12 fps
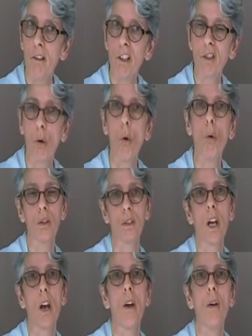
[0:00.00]
parents are
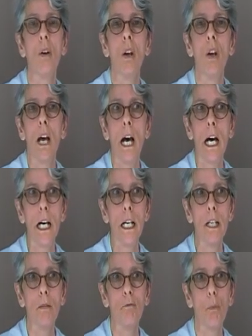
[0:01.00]
also
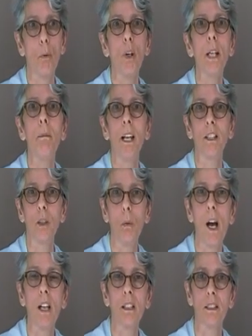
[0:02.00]
reporting back to
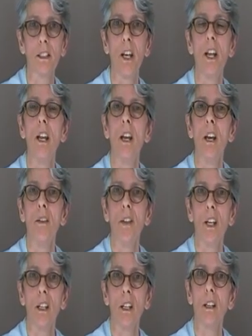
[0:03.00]
us that
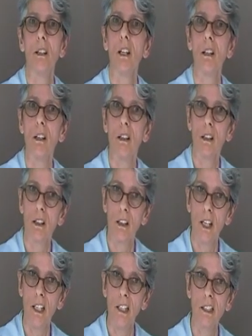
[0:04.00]

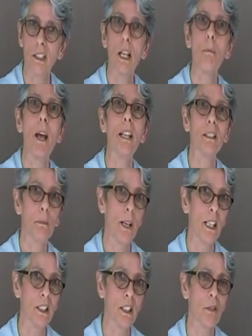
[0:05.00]
in some
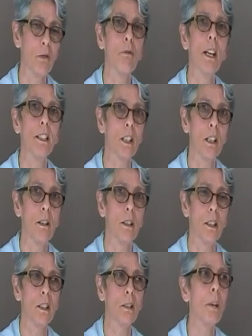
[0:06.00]
aspects,
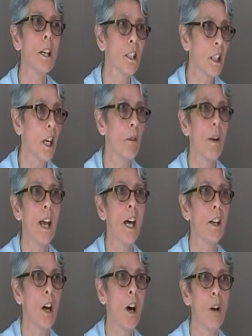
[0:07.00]
especially
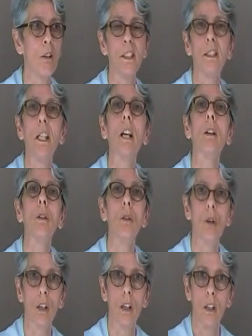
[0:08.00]
around a holistic
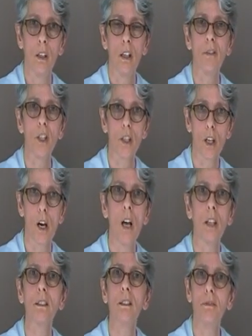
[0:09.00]
look of the
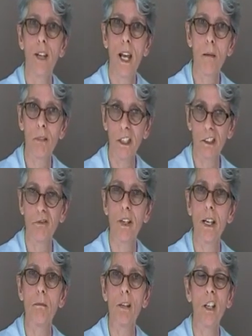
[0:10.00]
child and the family as a
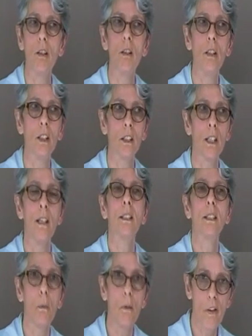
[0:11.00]
family unit,
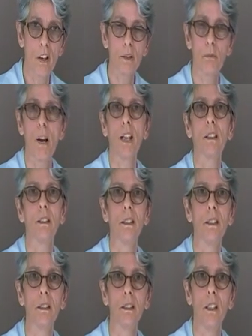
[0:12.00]
some of those
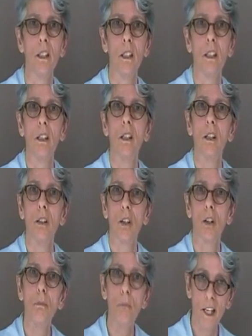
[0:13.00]
practices
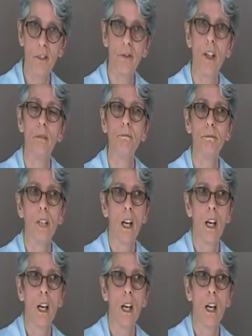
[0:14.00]
could benefit